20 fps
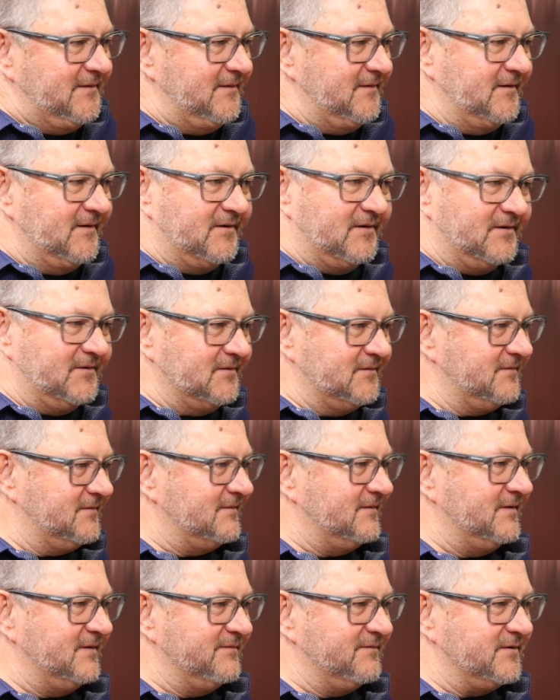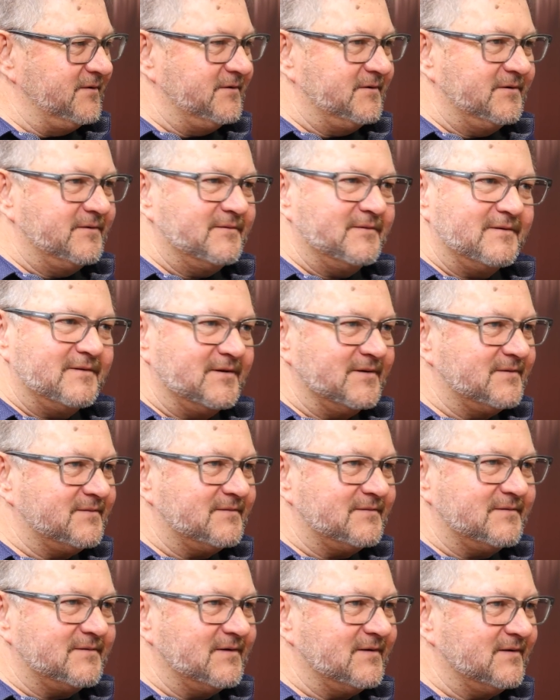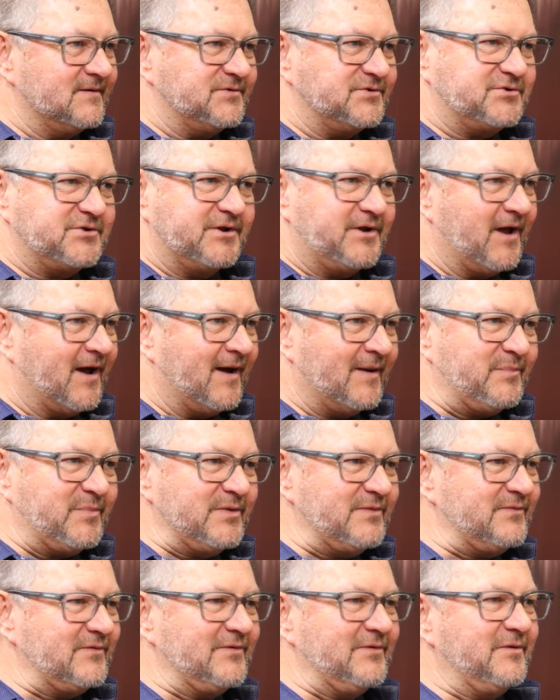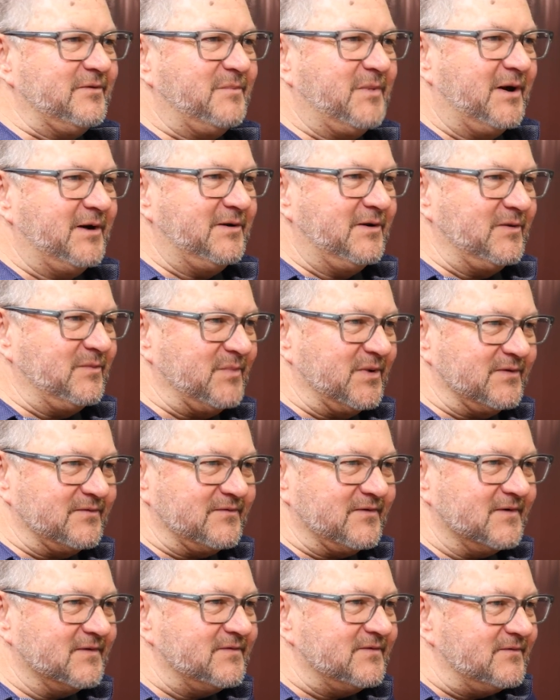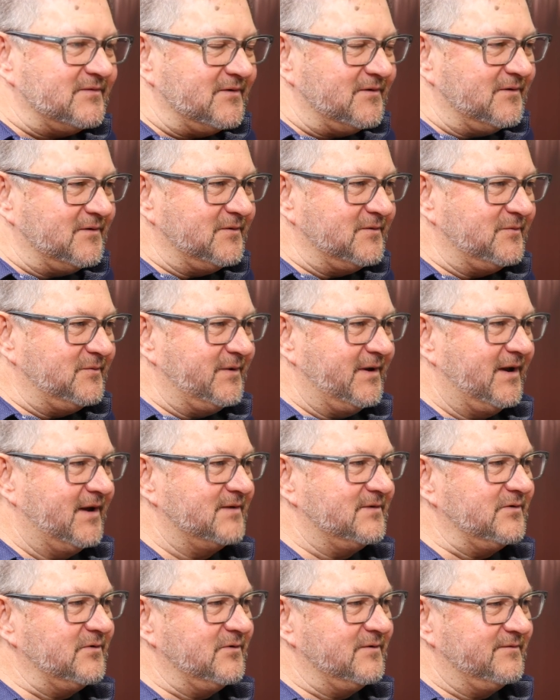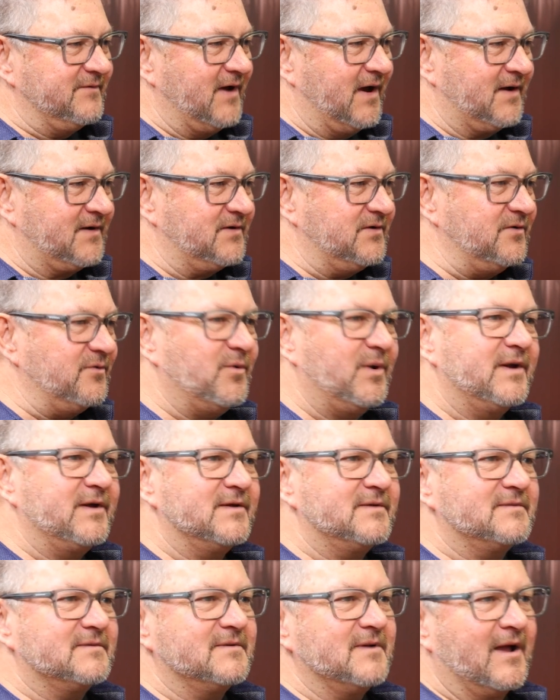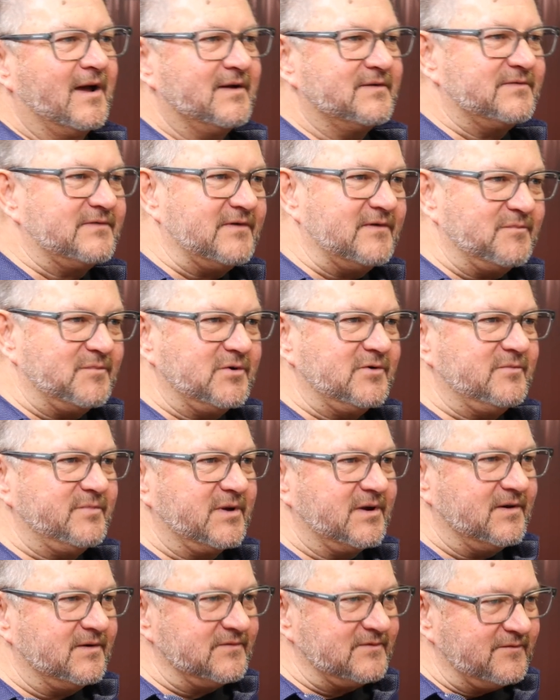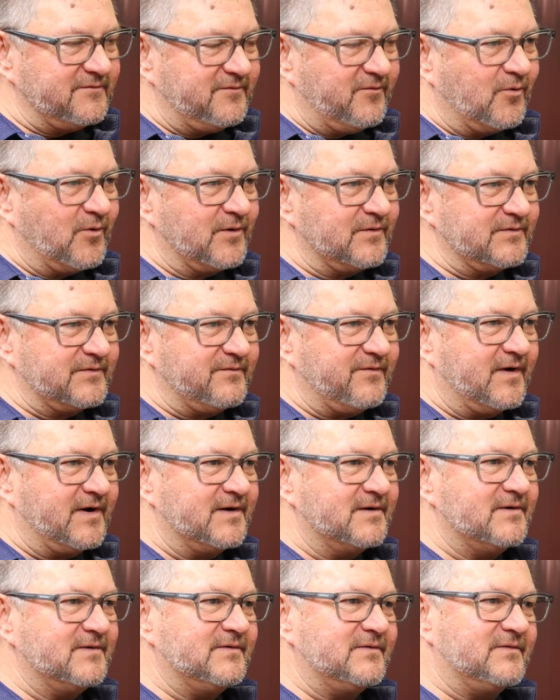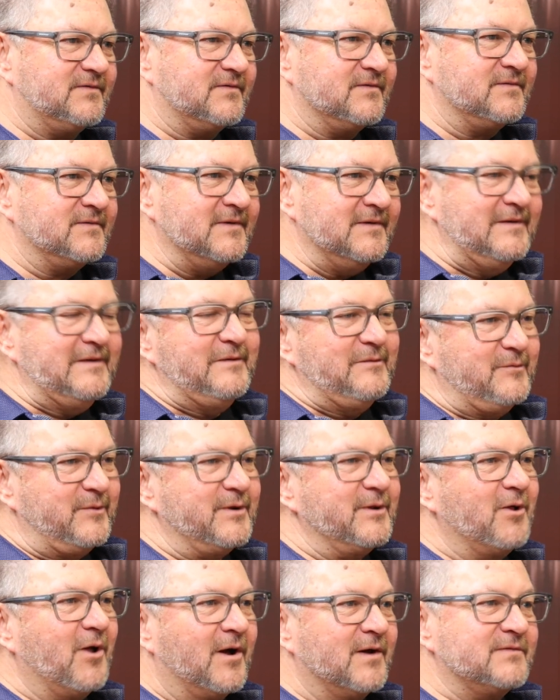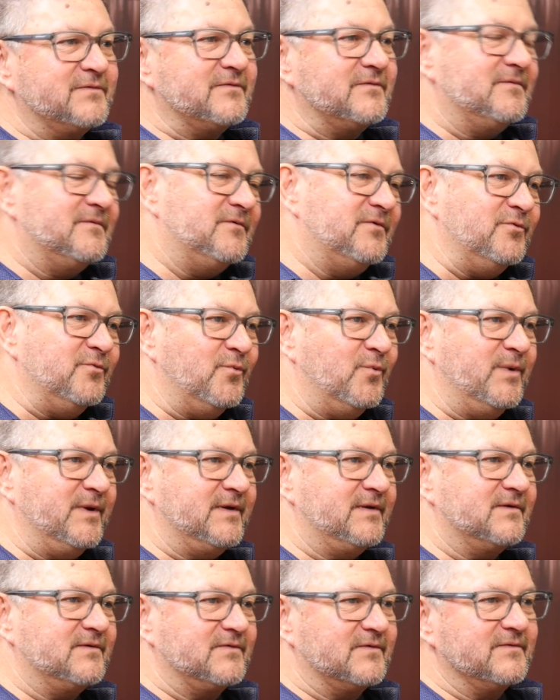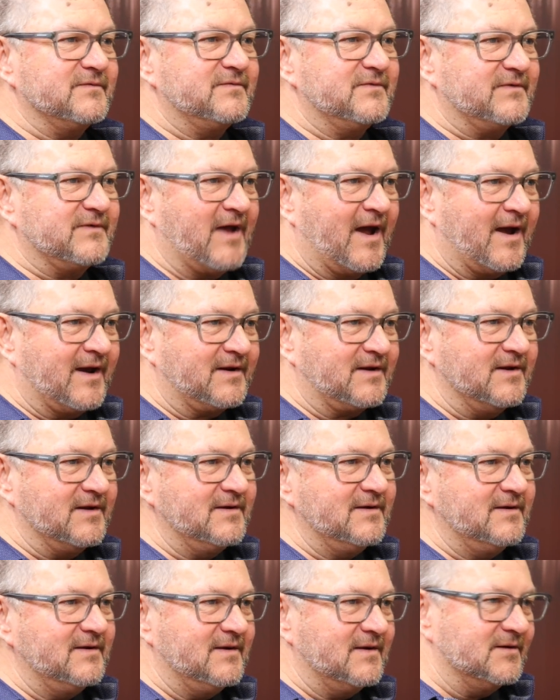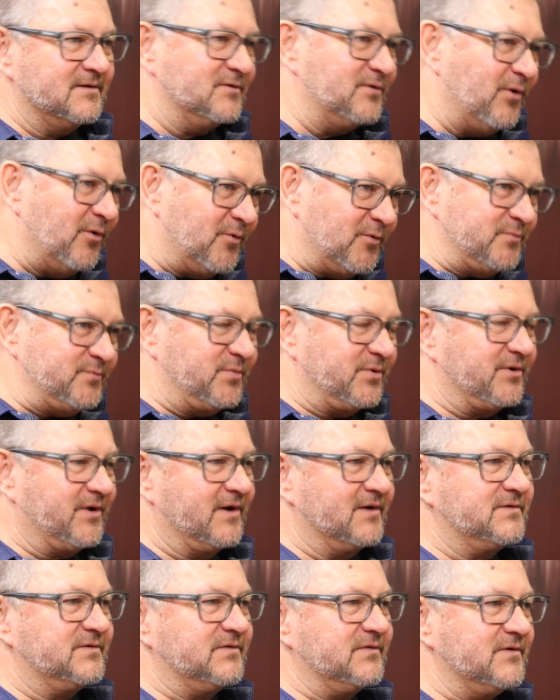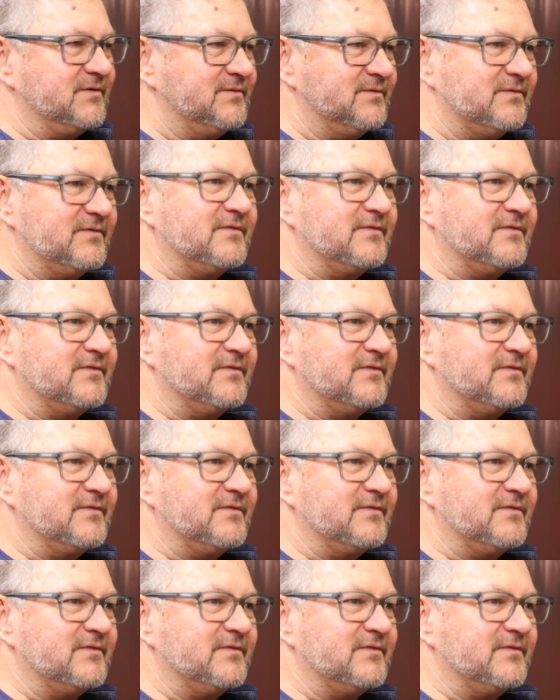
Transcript: we've learned that shit happens in the mining business. We had to evacuate last summer because of forest fires, and we lost 2 weeks of stacking and gold production.